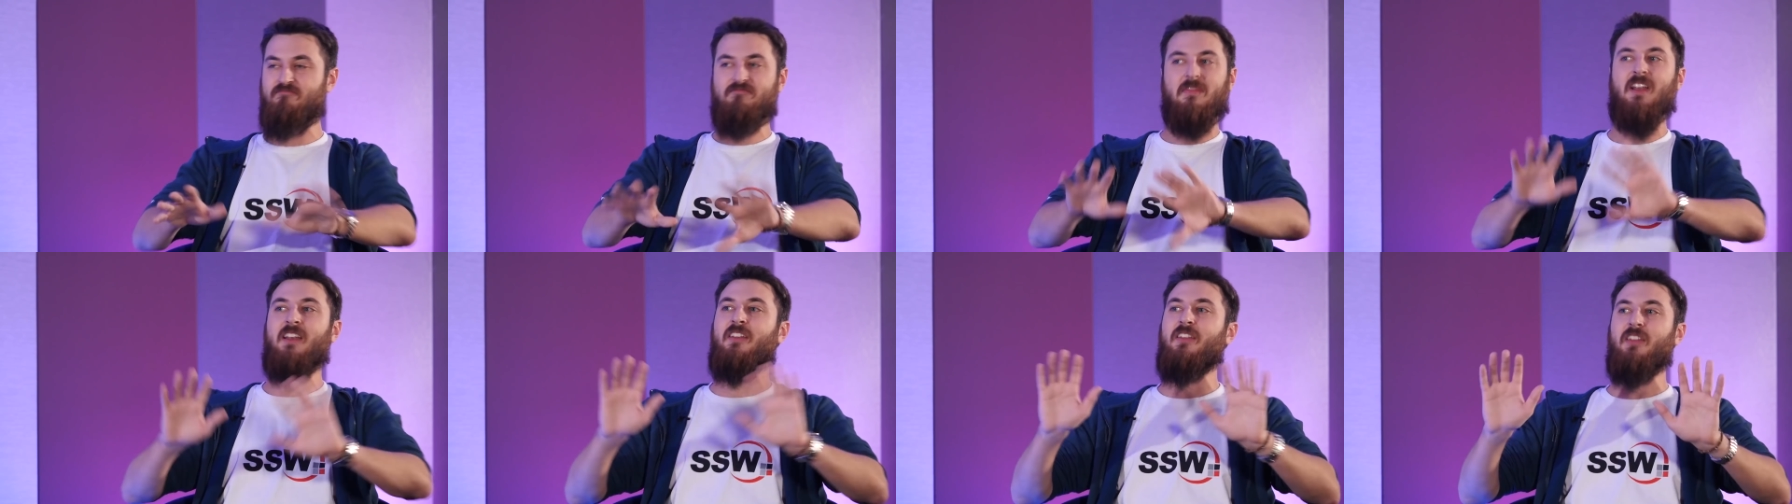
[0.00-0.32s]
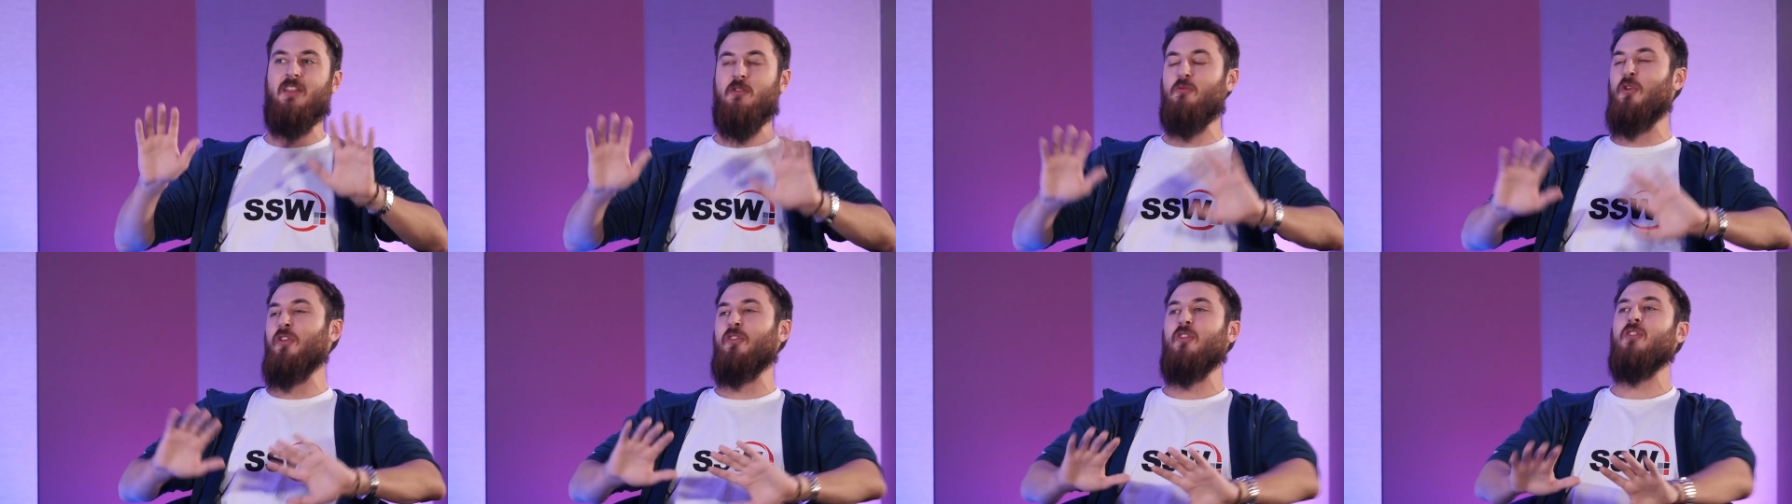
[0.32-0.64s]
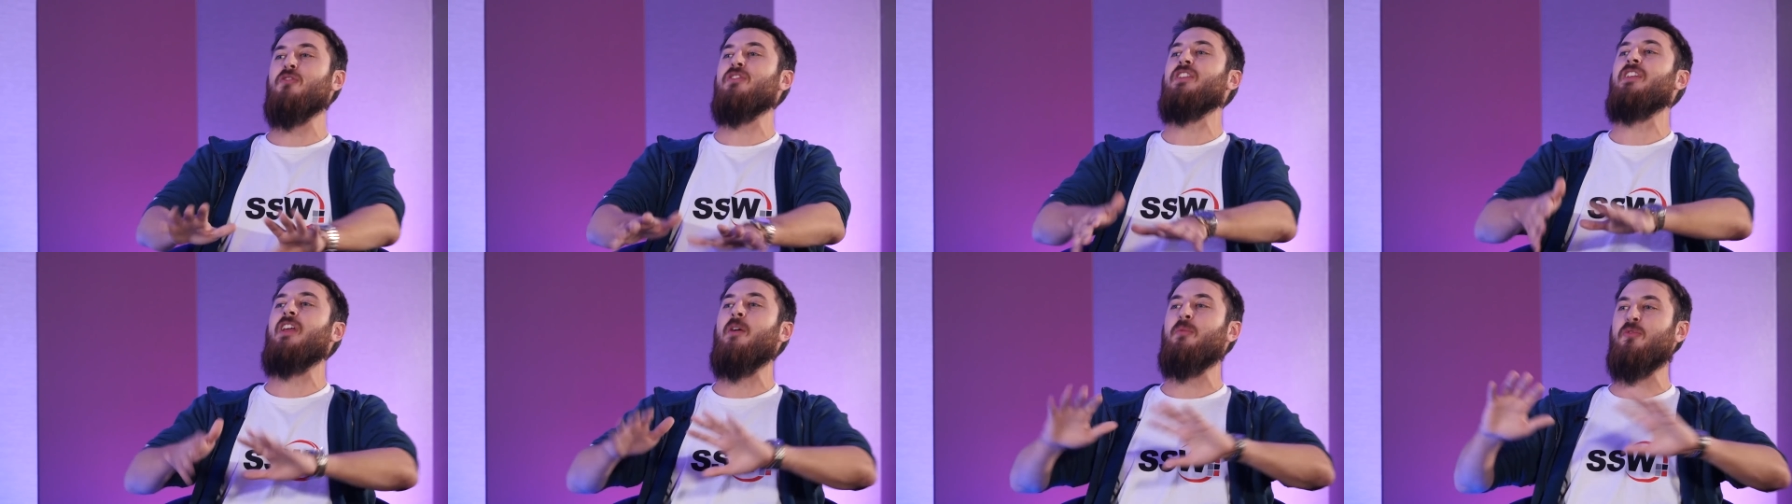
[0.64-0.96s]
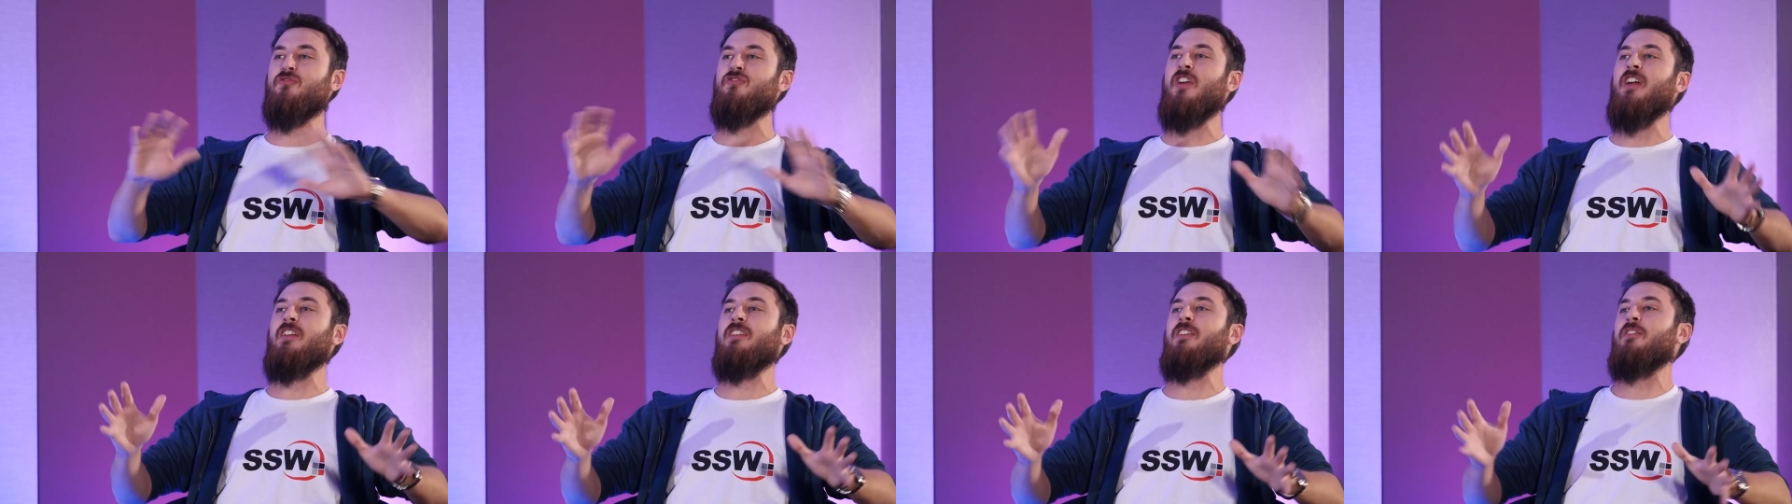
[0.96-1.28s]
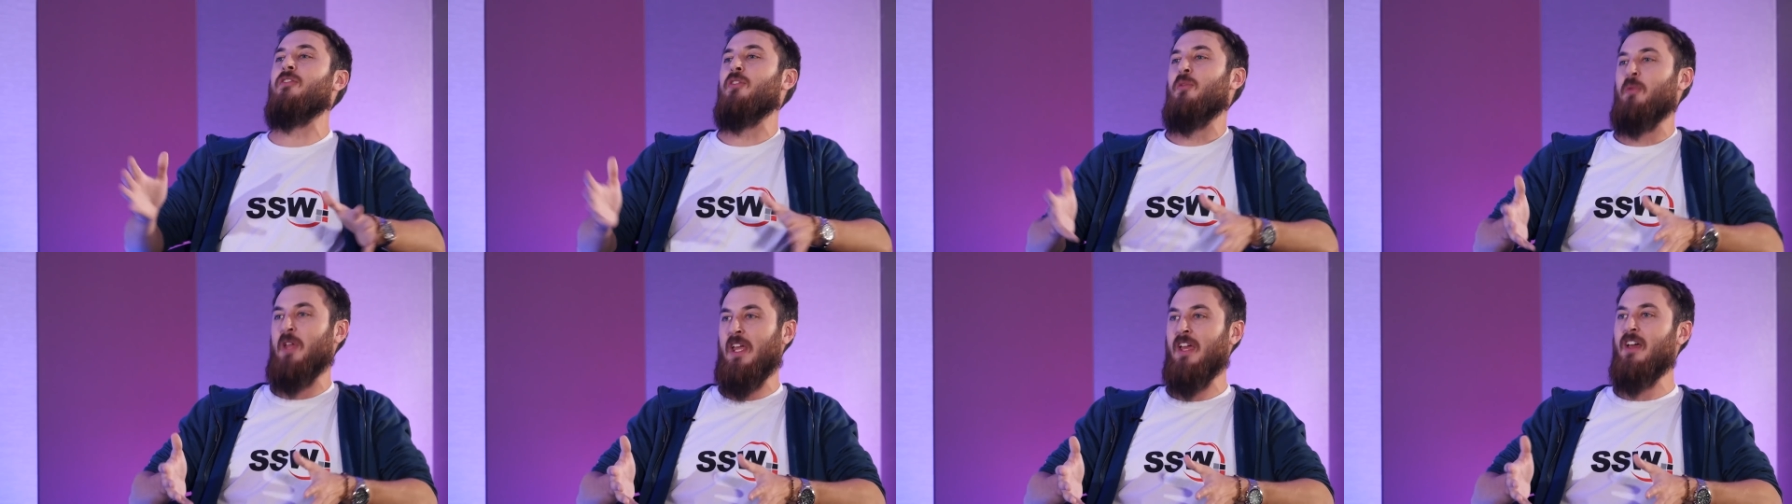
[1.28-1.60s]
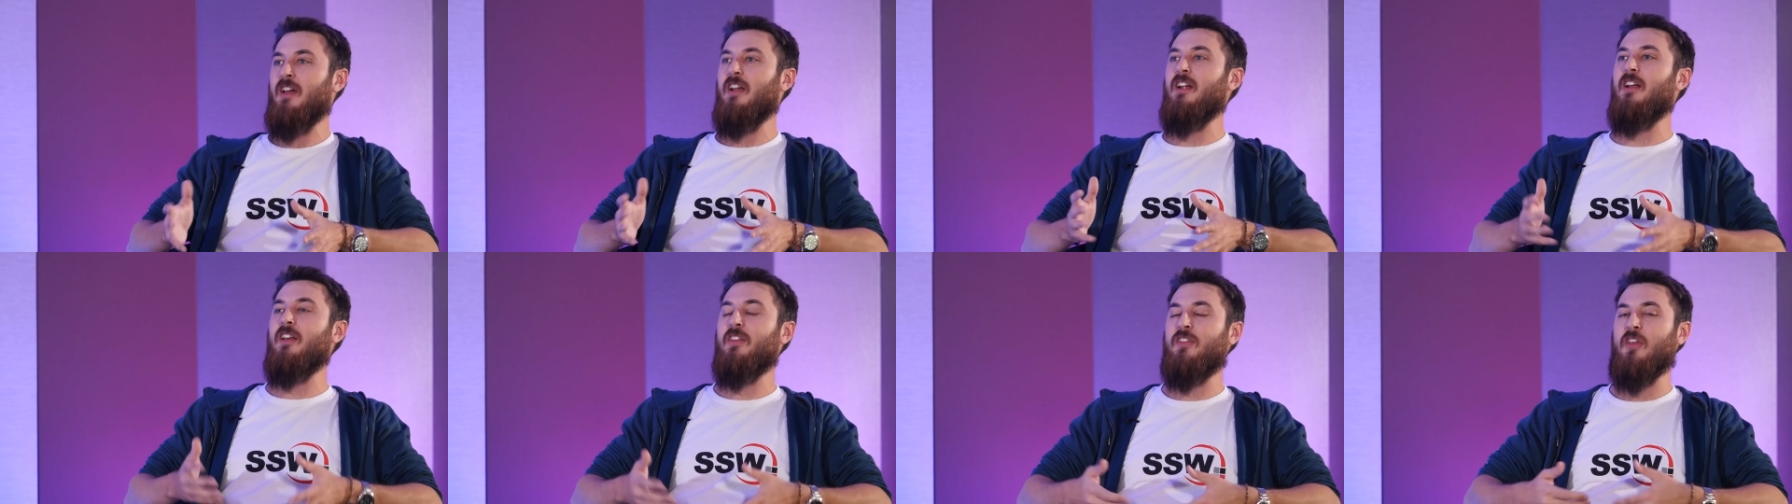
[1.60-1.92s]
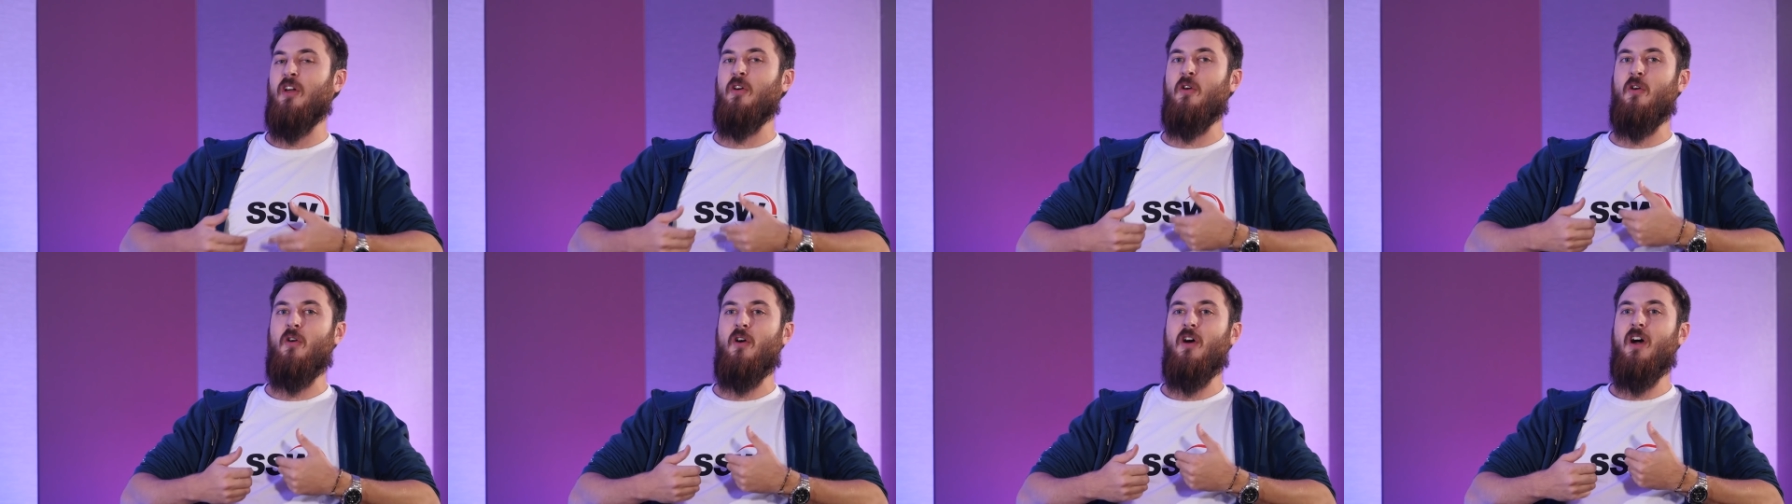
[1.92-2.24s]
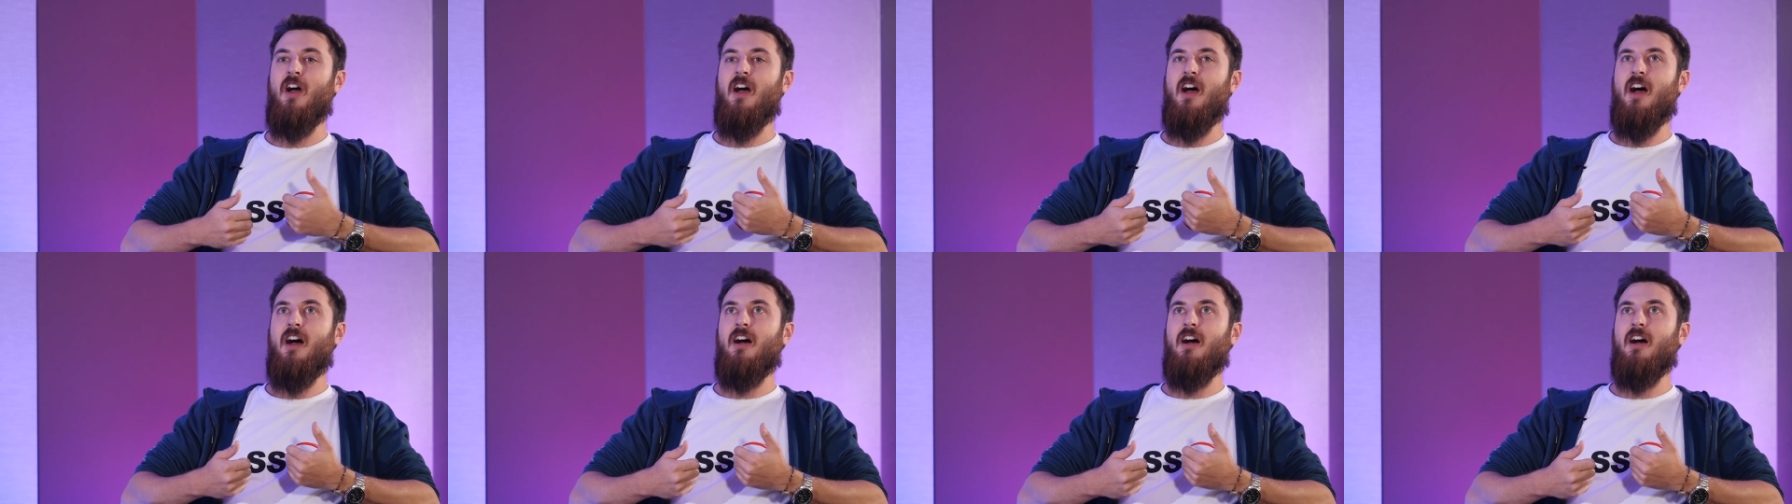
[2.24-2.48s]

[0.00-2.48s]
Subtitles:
It was already abstracted to me. So.